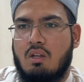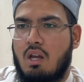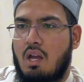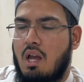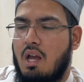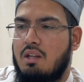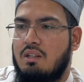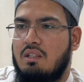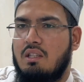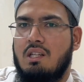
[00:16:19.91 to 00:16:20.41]

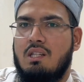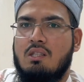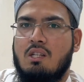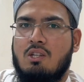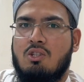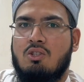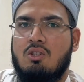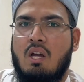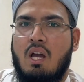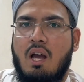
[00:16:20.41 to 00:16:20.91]
and each
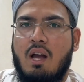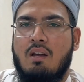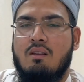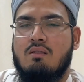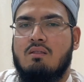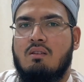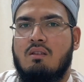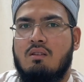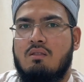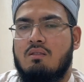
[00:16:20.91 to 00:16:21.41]
section
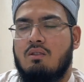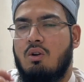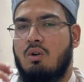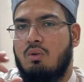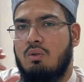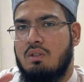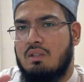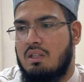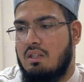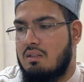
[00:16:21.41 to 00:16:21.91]
has its
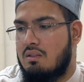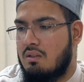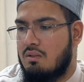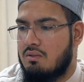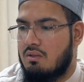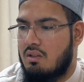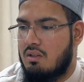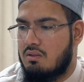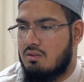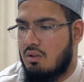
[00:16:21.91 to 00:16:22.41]
own details
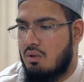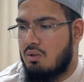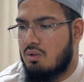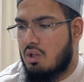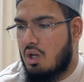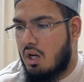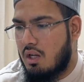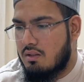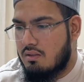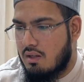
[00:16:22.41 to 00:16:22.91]
and its own
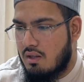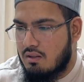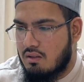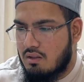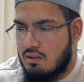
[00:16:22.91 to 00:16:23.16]
content.